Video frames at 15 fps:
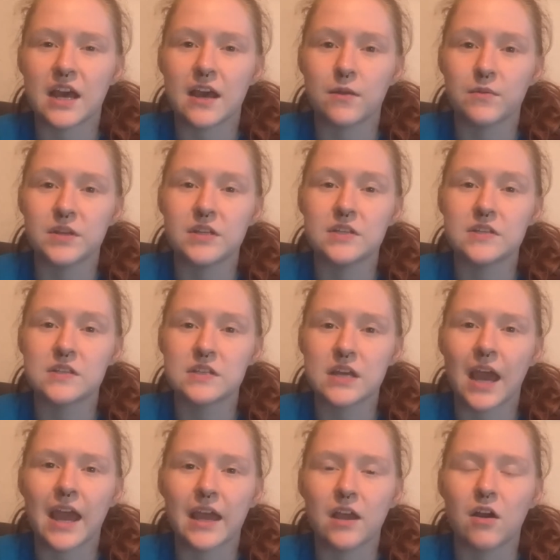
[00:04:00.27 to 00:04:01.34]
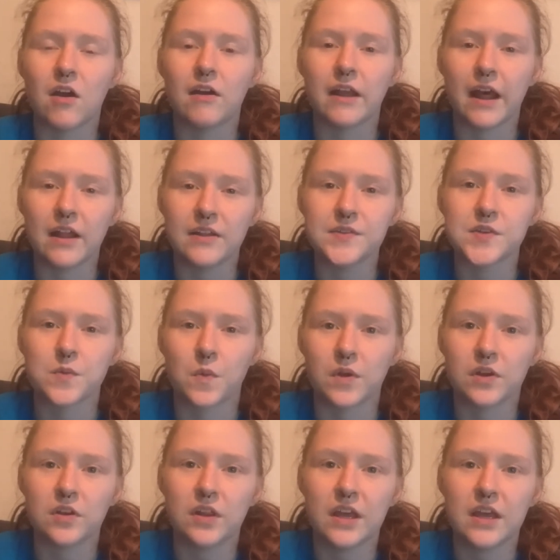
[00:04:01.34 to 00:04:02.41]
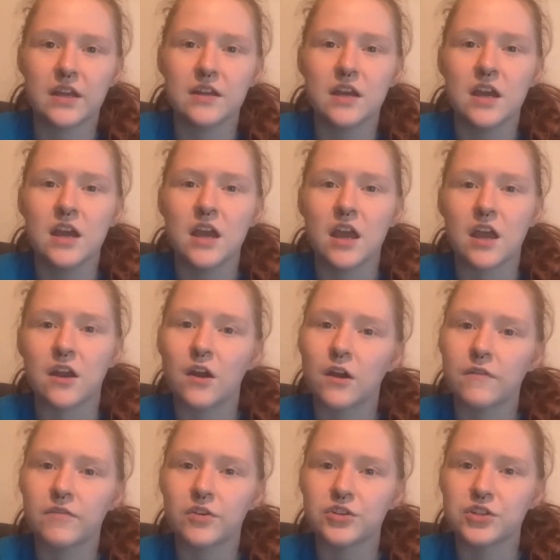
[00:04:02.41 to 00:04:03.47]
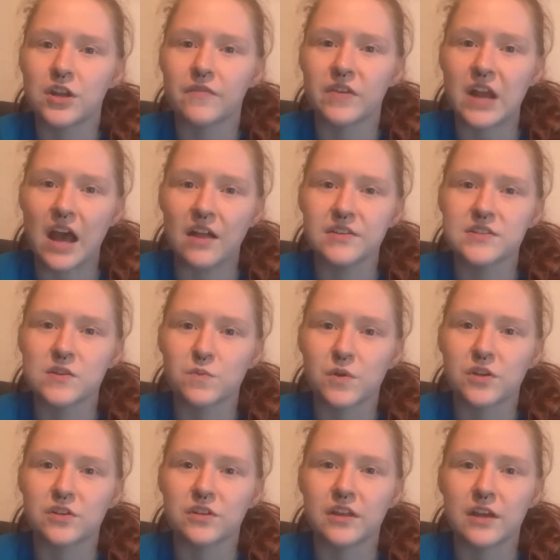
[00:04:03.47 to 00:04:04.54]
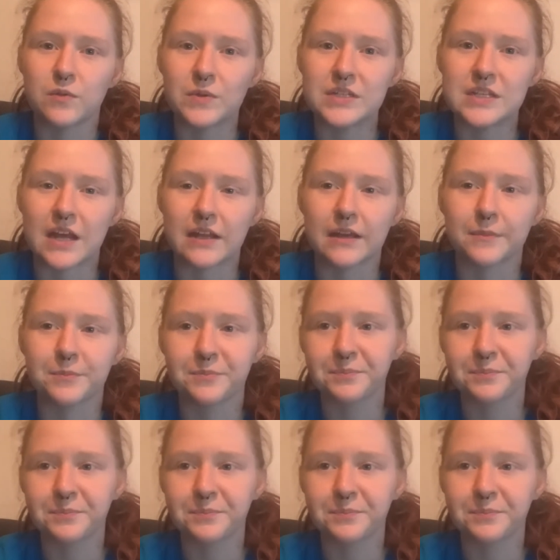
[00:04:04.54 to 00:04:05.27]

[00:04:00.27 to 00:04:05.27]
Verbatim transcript: Henry's take on Alice in Wonderland and her version of an Alice in Wonderland retelling.